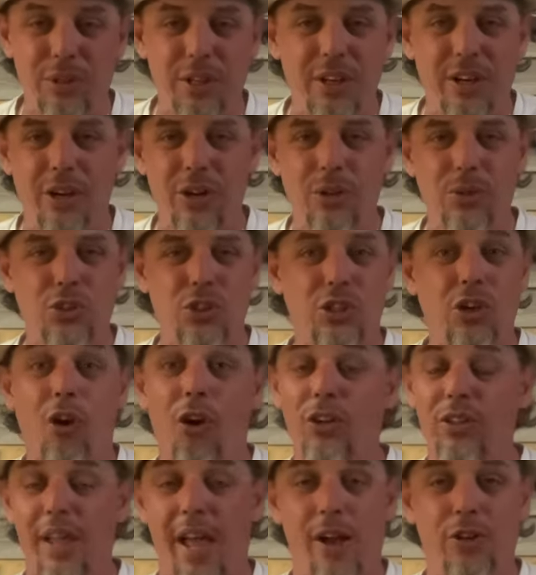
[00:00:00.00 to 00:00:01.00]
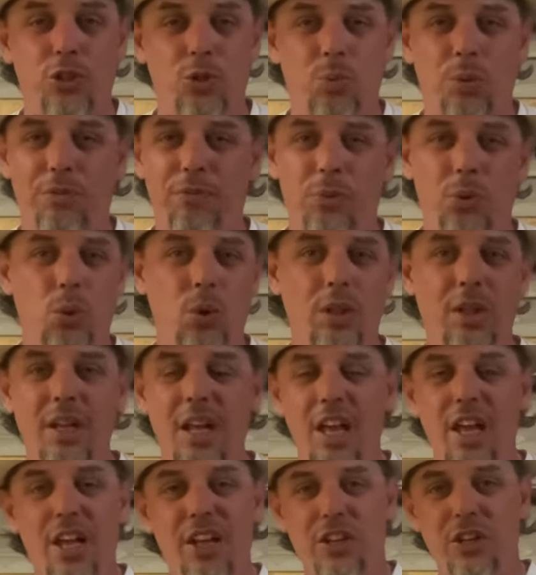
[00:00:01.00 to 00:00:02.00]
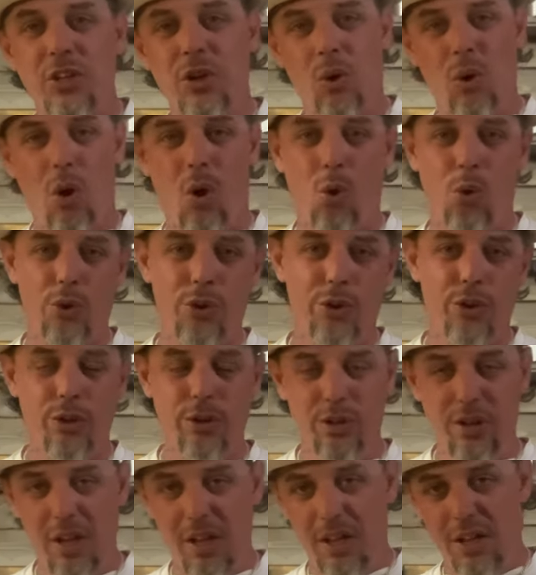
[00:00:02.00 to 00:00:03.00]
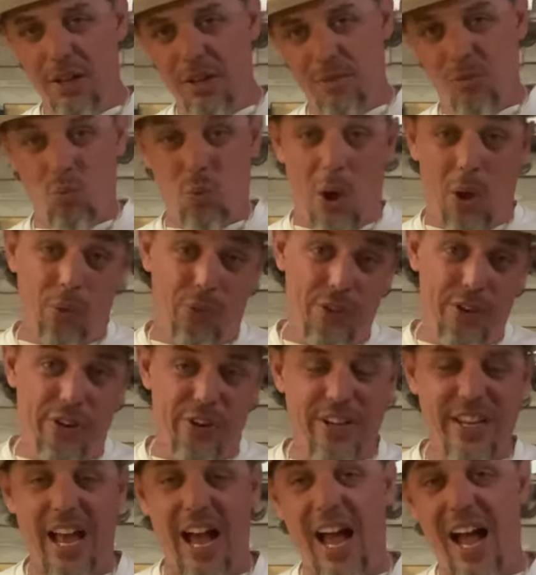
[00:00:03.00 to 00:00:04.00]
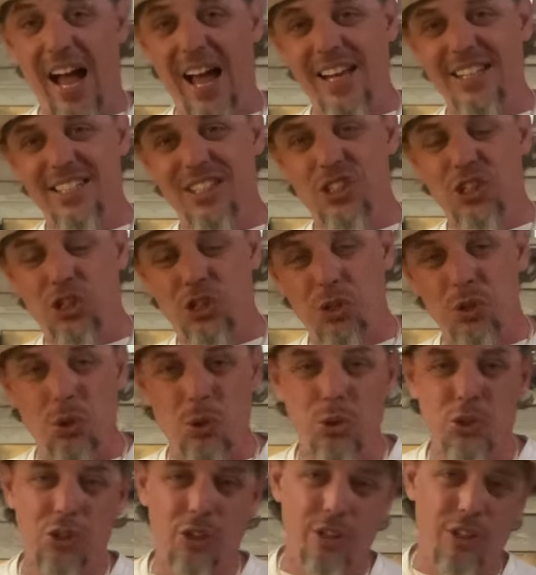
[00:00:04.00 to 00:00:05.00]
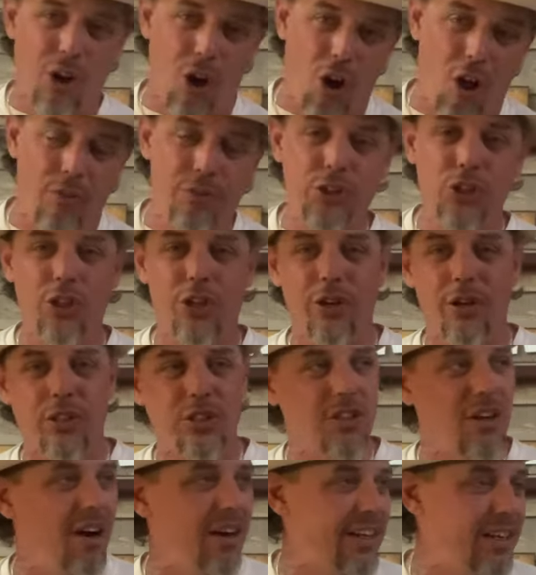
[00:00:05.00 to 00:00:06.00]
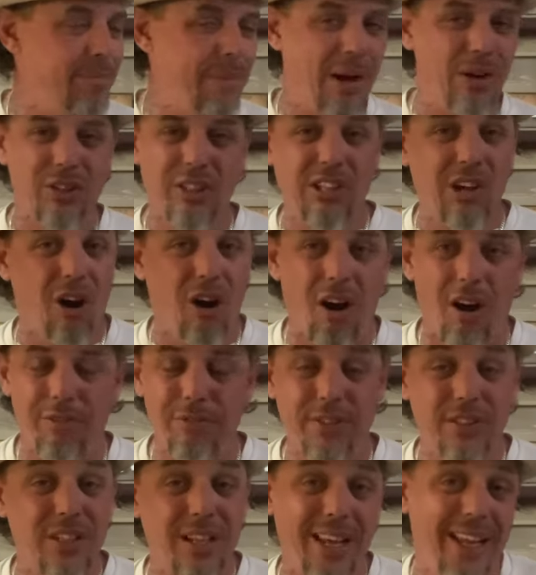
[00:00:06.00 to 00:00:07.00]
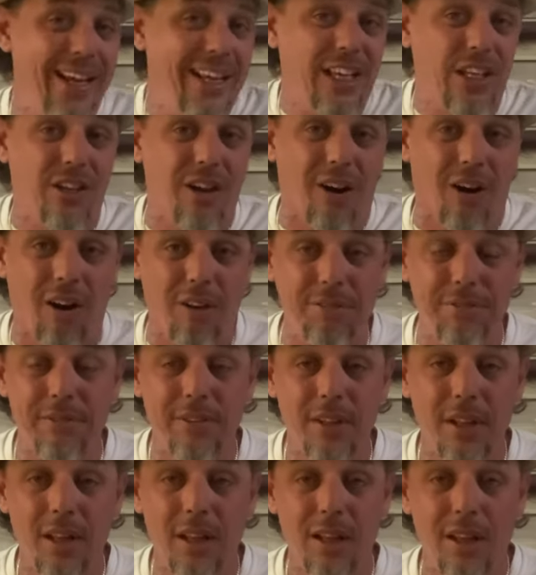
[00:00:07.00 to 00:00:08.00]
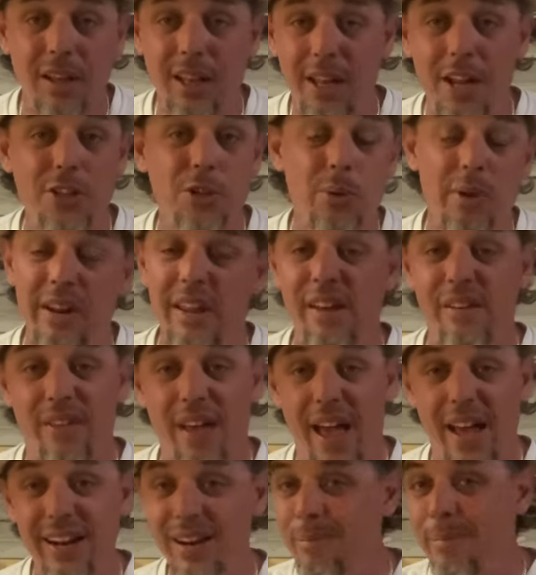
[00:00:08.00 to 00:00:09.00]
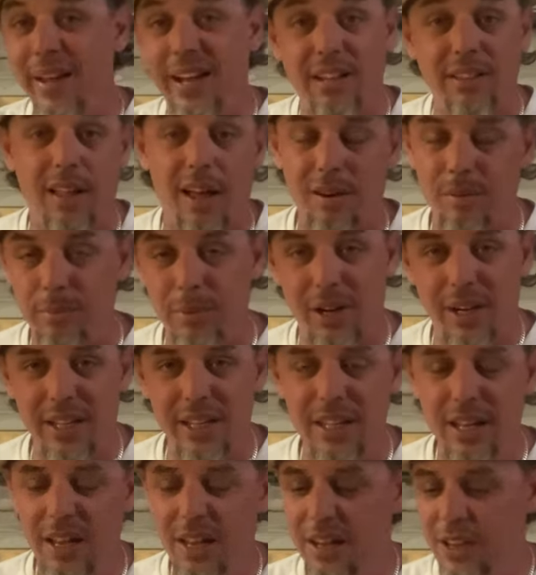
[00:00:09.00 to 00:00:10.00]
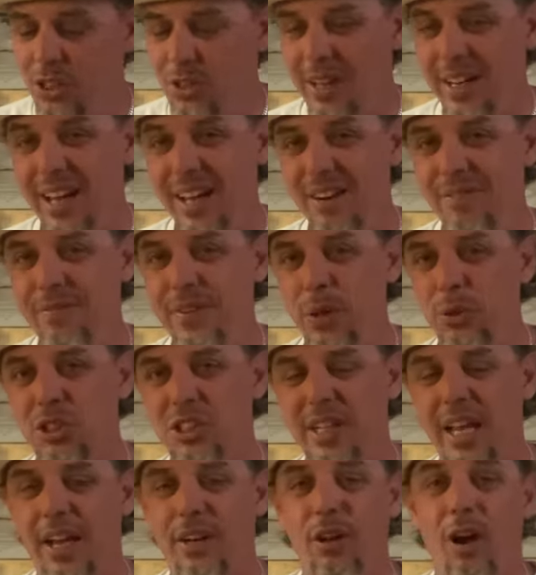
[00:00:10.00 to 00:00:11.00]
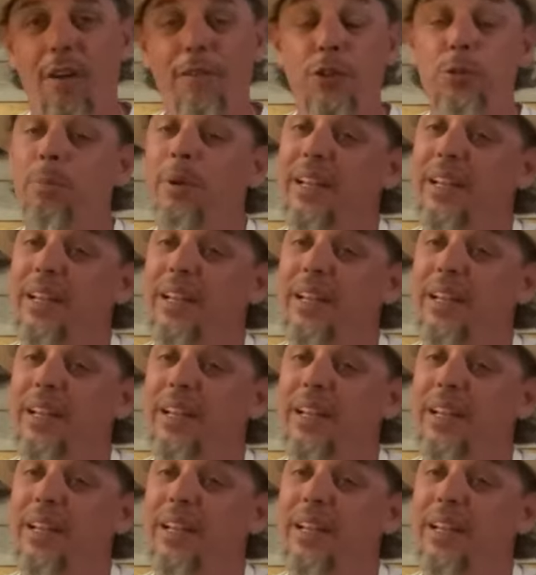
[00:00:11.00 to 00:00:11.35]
You know, cigar lounges were full of, you know, older, wealthier guys in suits or golf shirts talking about golf. And so I didn't golf. I didn't do any of that. I didn't make a lot of money. So I kind of felt standoffish.